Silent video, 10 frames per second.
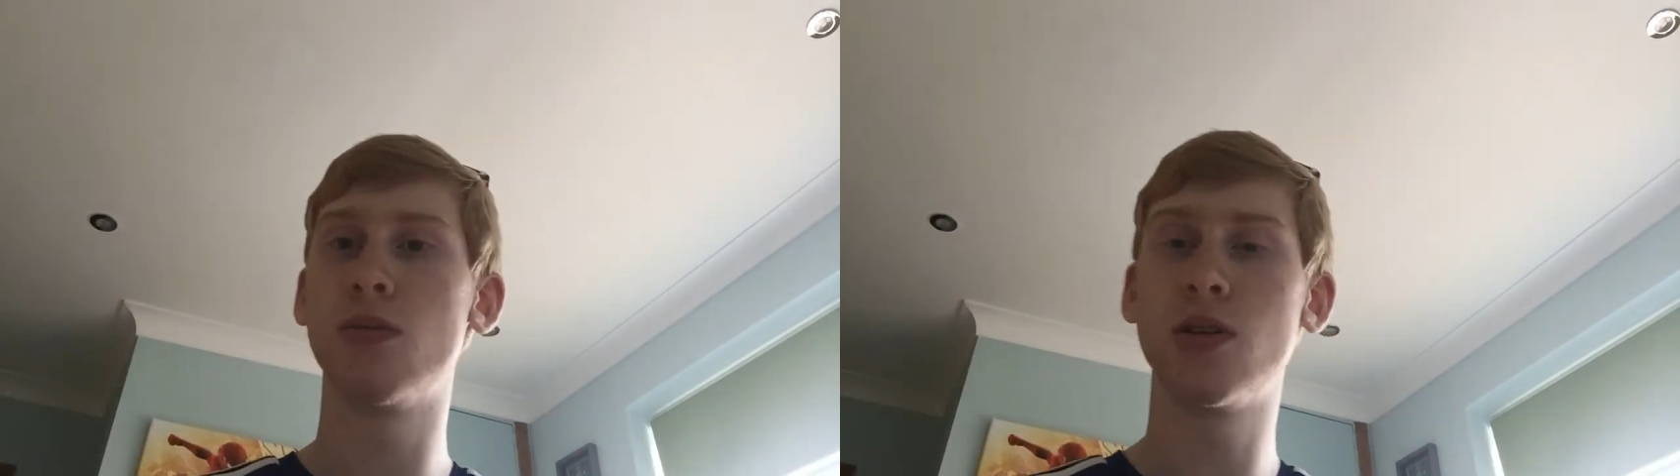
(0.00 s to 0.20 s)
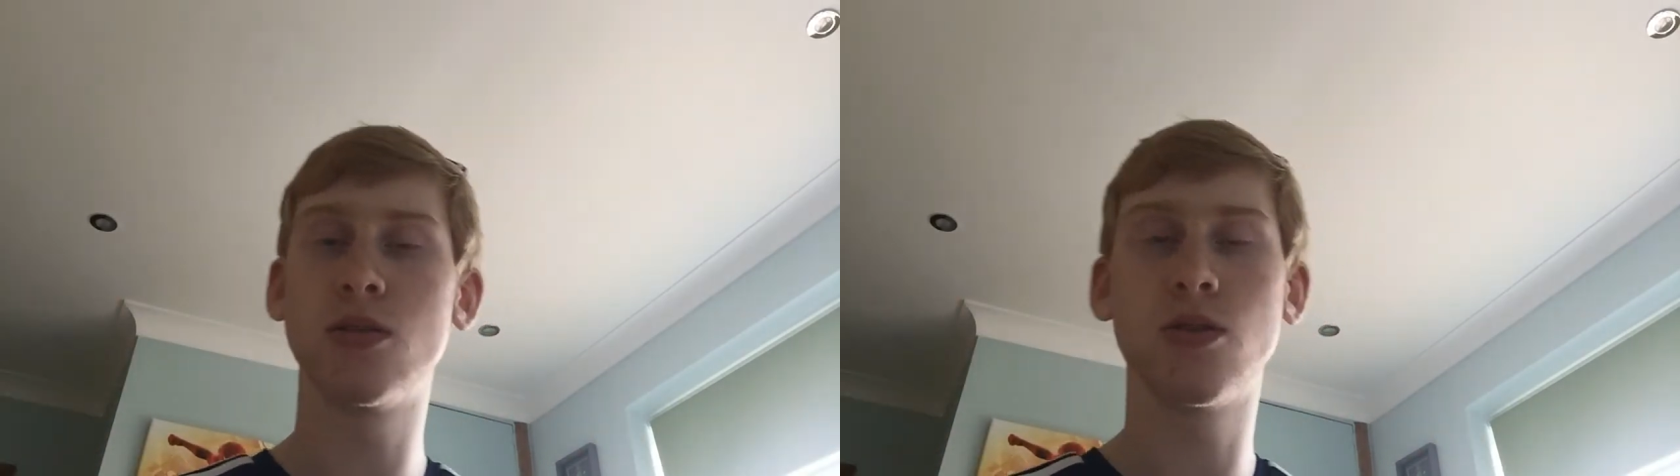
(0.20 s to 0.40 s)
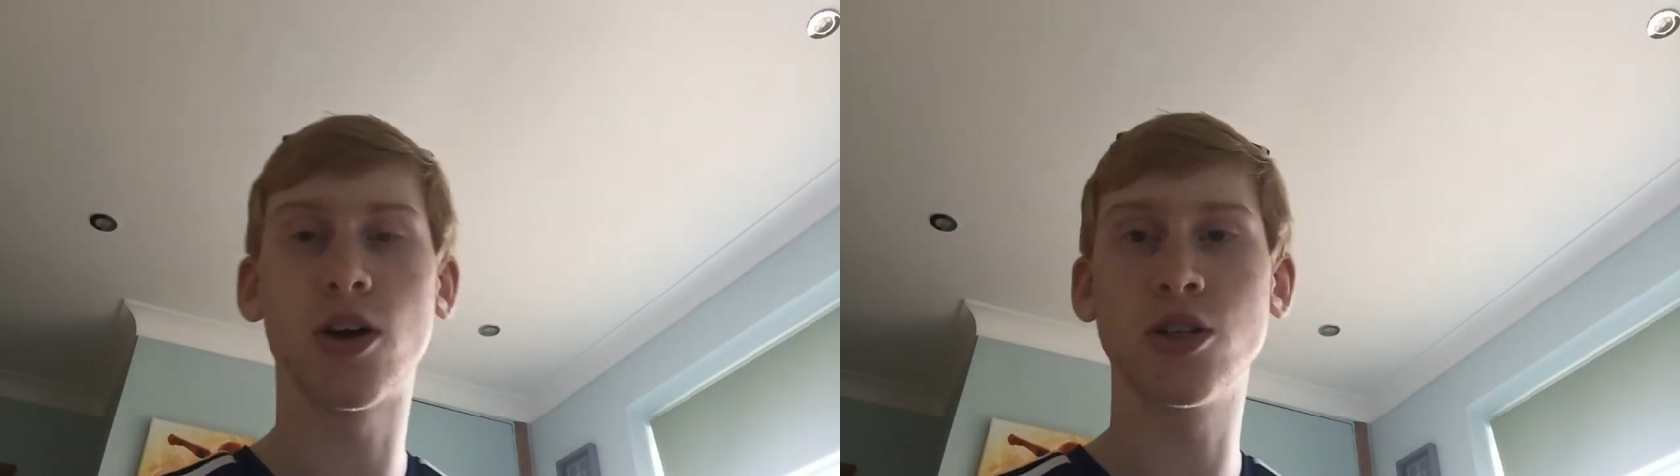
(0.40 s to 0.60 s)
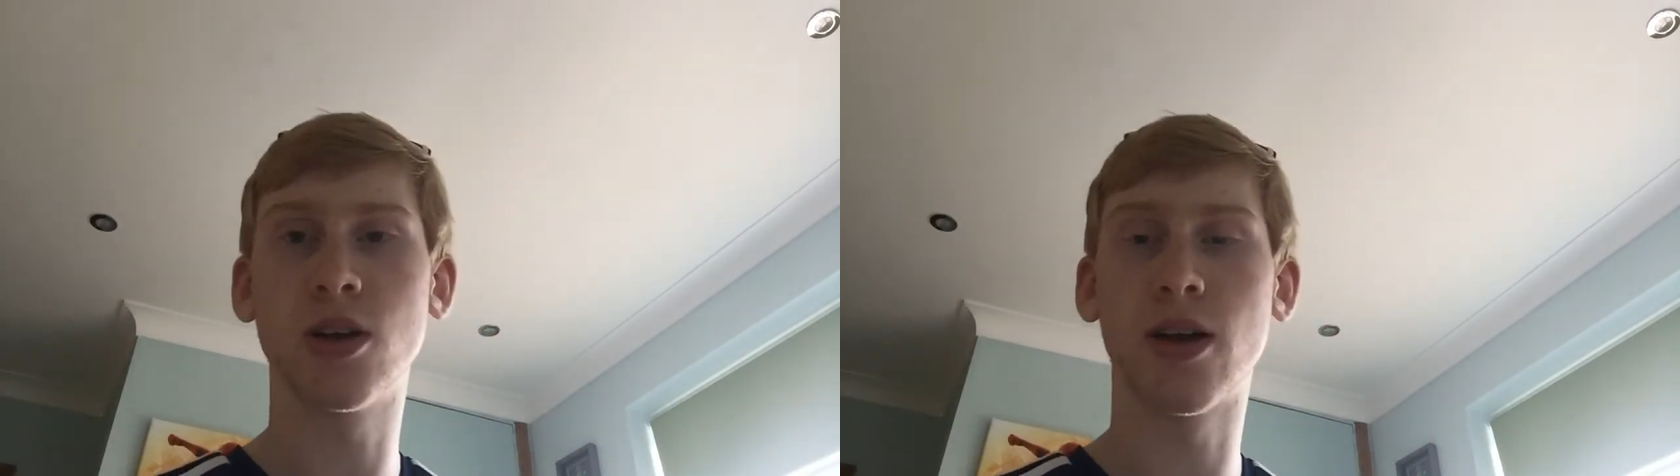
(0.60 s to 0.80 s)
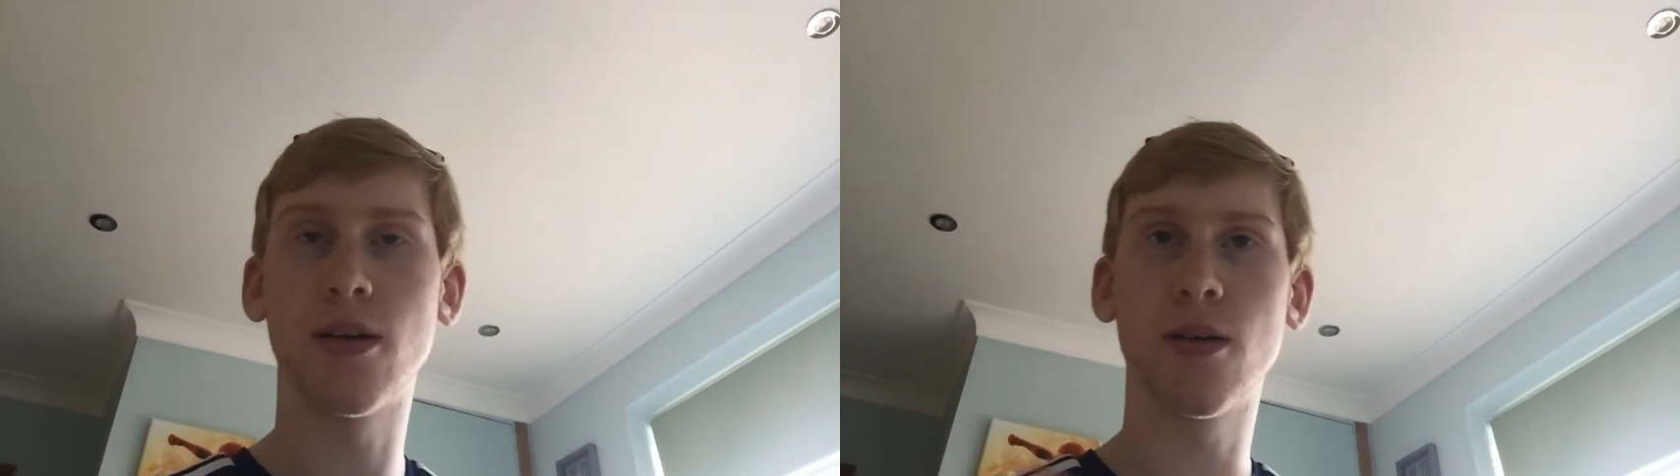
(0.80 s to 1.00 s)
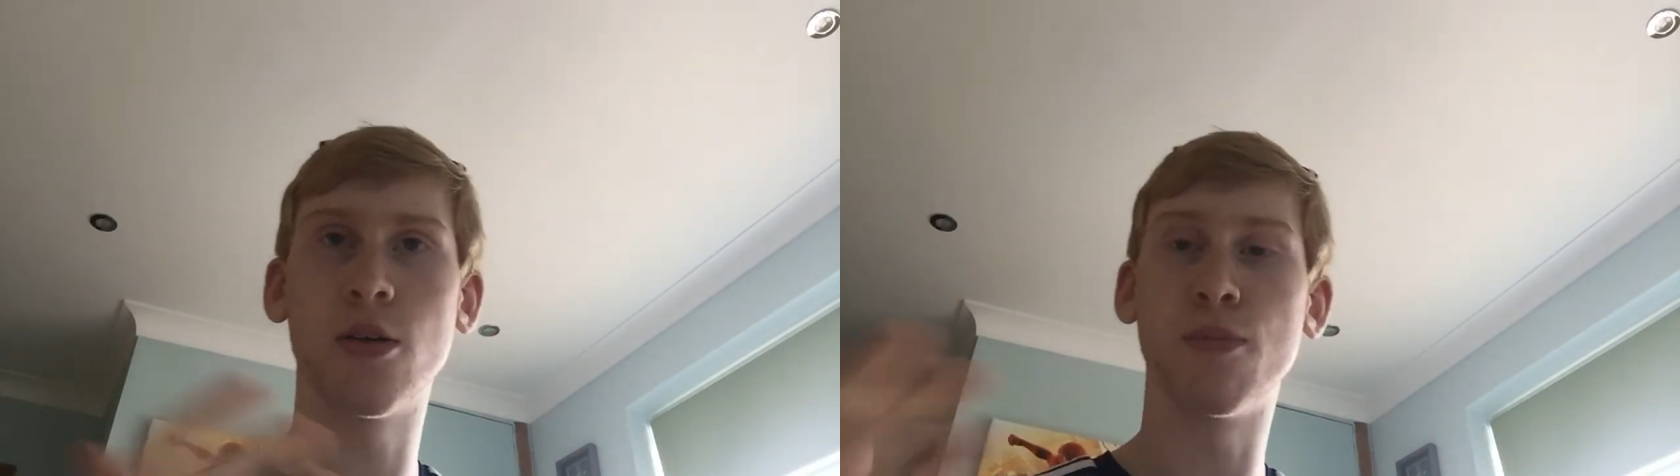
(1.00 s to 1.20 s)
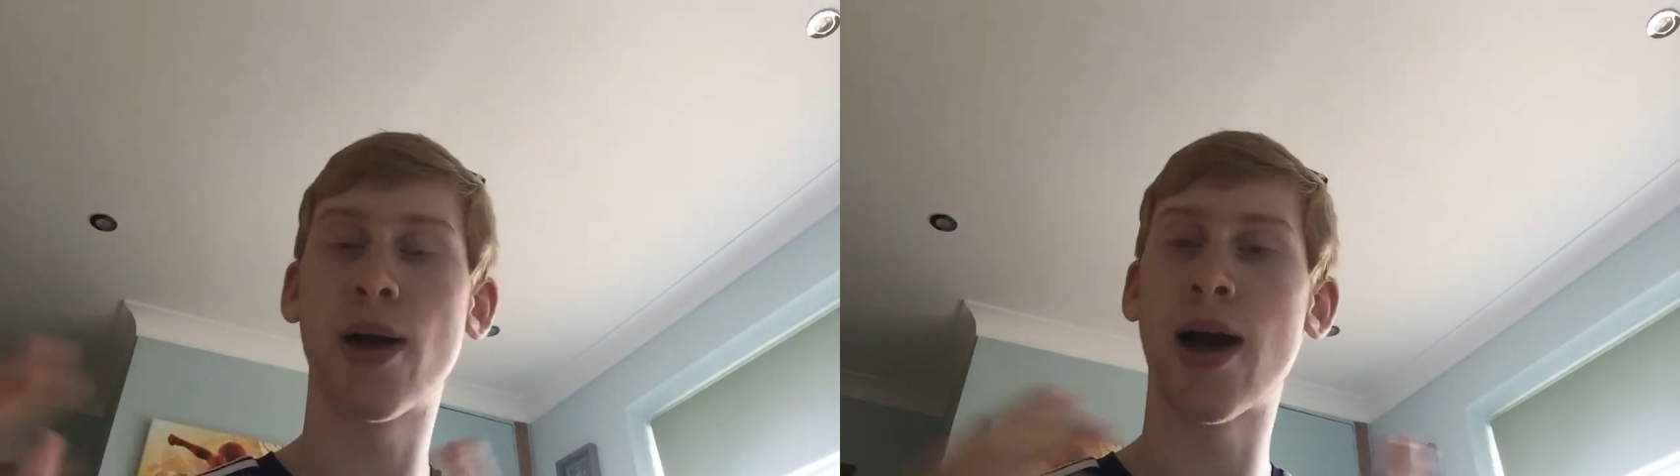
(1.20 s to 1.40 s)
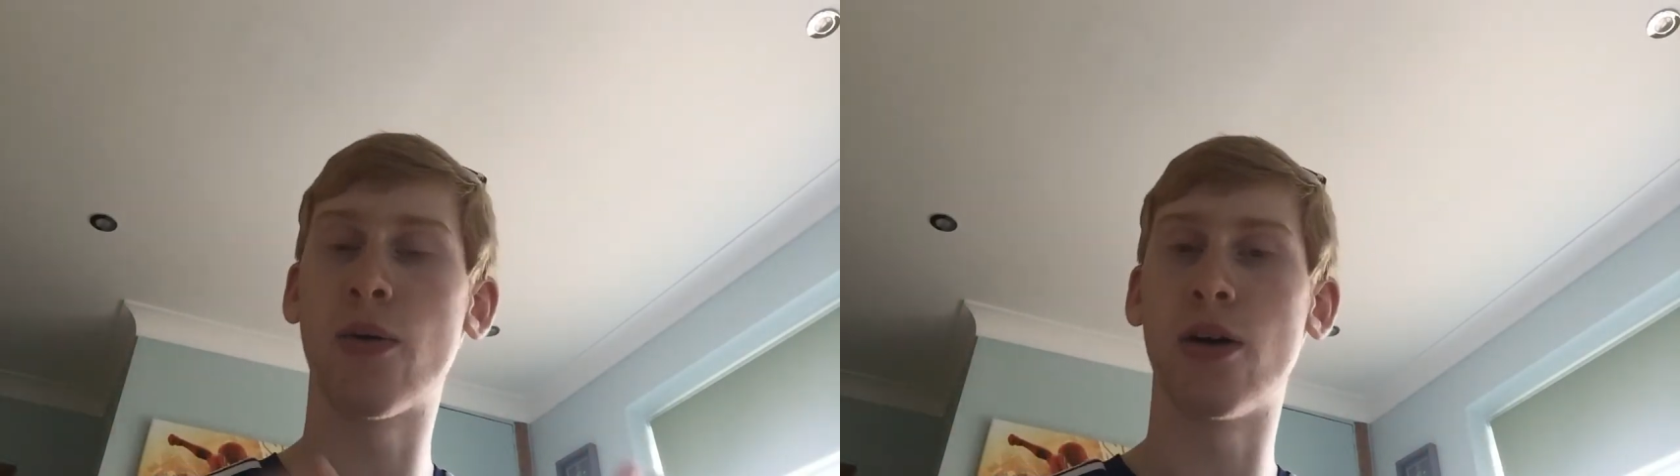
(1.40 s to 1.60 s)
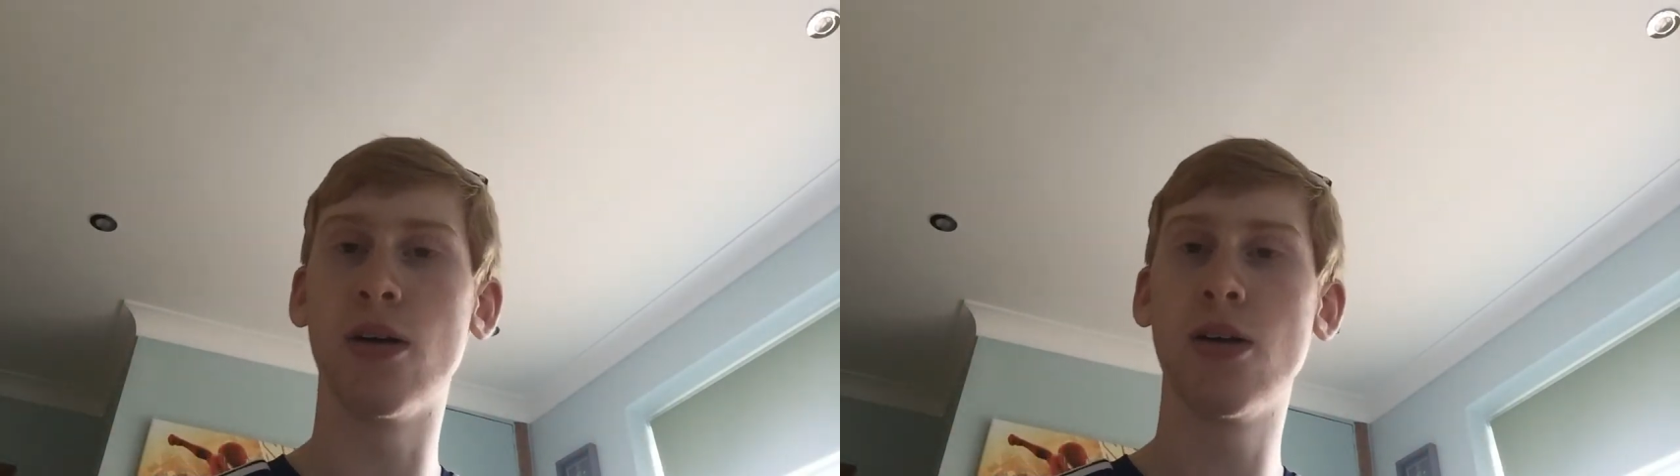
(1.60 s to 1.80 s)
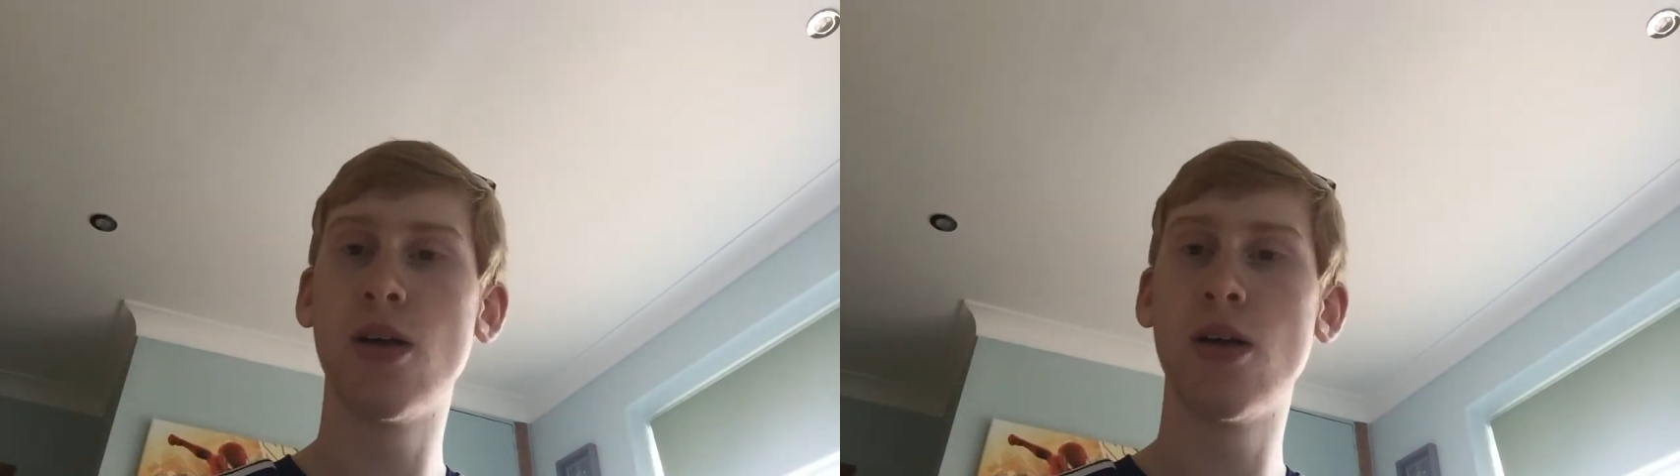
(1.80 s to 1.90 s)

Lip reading: structure of power